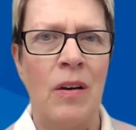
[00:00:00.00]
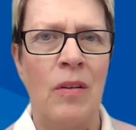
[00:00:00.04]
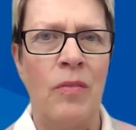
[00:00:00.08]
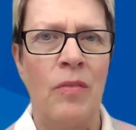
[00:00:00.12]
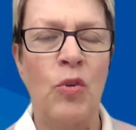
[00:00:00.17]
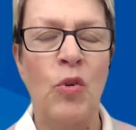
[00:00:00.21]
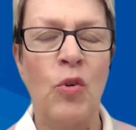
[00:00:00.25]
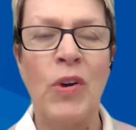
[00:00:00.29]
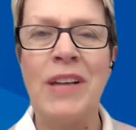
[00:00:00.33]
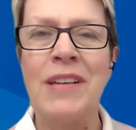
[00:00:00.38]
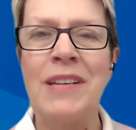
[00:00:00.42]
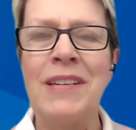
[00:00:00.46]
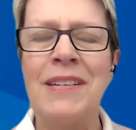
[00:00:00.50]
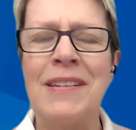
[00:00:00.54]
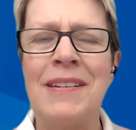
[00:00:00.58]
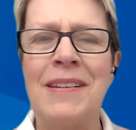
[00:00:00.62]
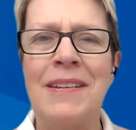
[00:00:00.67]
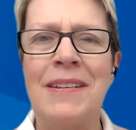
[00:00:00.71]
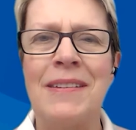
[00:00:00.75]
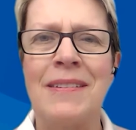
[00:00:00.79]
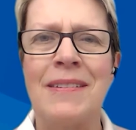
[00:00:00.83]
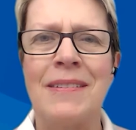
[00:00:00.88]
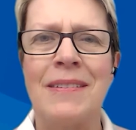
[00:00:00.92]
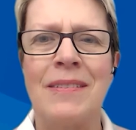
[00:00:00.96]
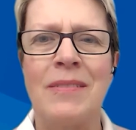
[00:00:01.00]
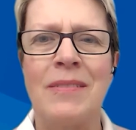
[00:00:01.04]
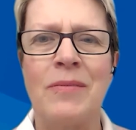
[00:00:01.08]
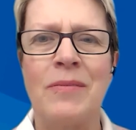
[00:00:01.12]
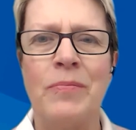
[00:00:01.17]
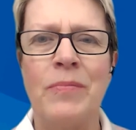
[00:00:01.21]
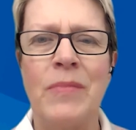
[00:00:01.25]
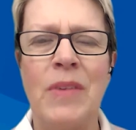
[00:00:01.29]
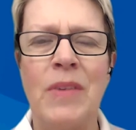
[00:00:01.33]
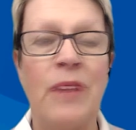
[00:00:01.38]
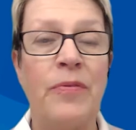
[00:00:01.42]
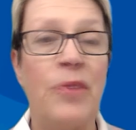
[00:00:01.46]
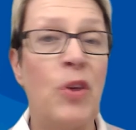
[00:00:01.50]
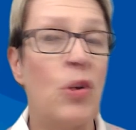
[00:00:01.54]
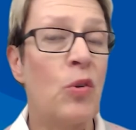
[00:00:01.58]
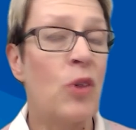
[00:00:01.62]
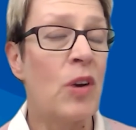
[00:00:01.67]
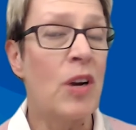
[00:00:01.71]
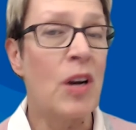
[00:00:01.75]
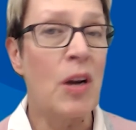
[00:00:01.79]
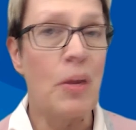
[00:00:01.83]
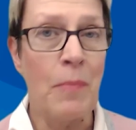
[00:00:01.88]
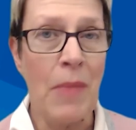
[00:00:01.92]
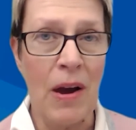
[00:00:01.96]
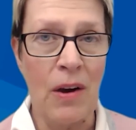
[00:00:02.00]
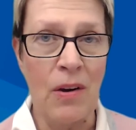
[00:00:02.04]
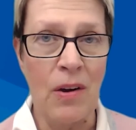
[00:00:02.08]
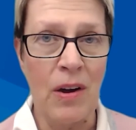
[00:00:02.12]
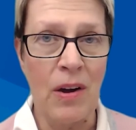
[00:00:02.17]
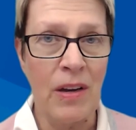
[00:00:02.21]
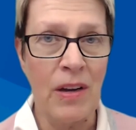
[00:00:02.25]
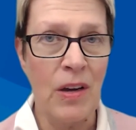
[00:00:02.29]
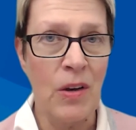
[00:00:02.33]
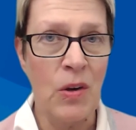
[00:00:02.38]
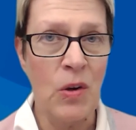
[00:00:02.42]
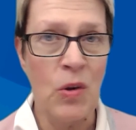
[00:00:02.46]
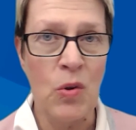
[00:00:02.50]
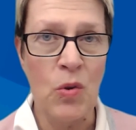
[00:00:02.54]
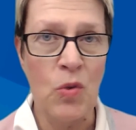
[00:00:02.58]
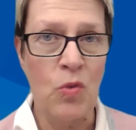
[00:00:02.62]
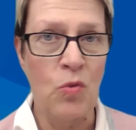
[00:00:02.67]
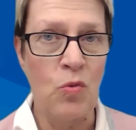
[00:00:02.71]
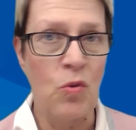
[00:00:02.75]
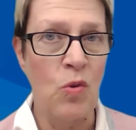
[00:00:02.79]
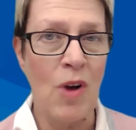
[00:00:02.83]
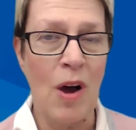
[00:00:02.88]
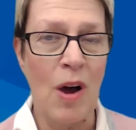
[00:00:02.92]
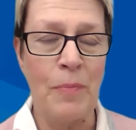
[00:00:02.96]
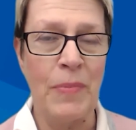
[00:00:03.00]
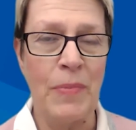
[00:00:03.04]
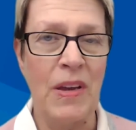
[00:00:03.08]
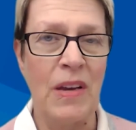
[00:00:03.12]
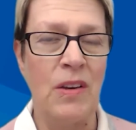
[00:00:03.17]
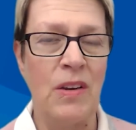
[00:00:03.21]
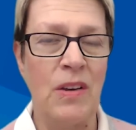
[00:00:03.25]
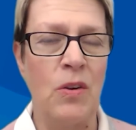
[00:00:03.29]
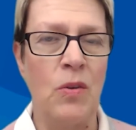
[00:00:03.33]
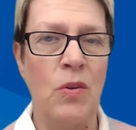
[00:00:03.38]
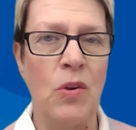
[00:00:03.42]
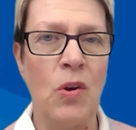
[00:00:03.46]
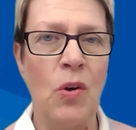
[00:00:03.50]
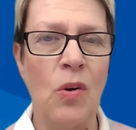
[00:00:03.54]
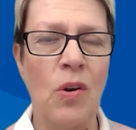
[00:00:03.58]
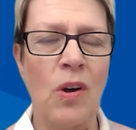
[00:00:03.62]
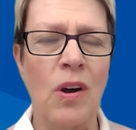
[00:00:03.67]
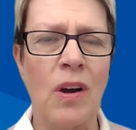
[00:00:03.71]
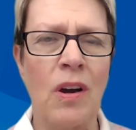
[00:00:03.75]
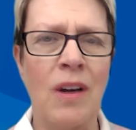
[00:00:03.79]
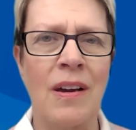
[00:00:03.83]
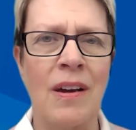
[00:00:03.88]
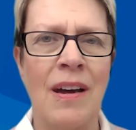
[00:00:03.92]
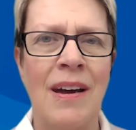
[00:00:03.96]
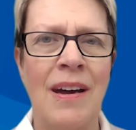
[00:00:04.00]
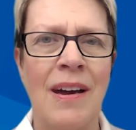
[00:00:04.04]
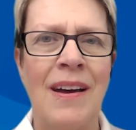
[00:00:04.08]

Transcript: For instance, if you're an American who grew up in New York,